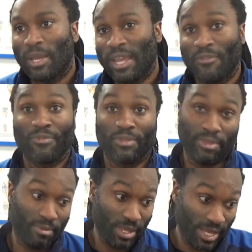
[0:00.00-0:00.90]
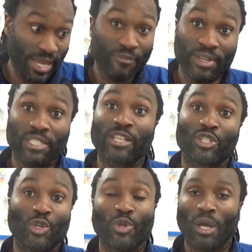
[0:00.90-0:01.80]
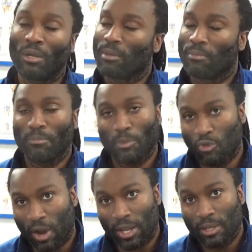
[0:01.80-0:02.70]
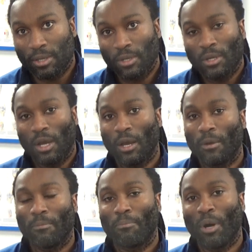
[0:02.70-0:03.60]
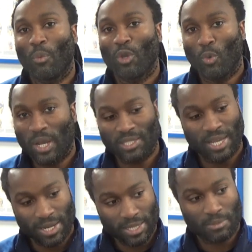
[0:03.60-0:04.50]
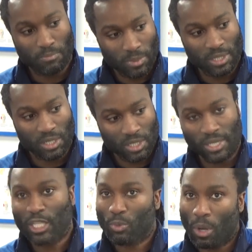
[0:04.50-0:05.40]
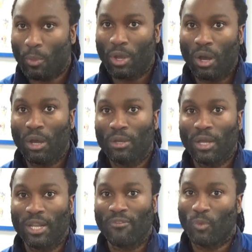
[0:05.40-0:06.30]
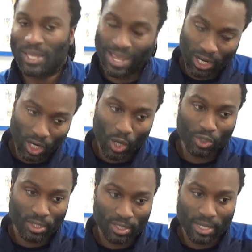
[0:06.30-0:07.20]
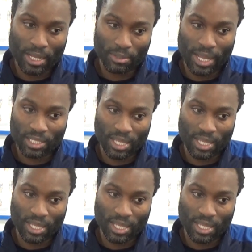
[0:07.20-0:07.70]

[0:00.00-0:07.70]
If it's sooner, great. But we always say, let's just stick to where we are. And if we get closer to that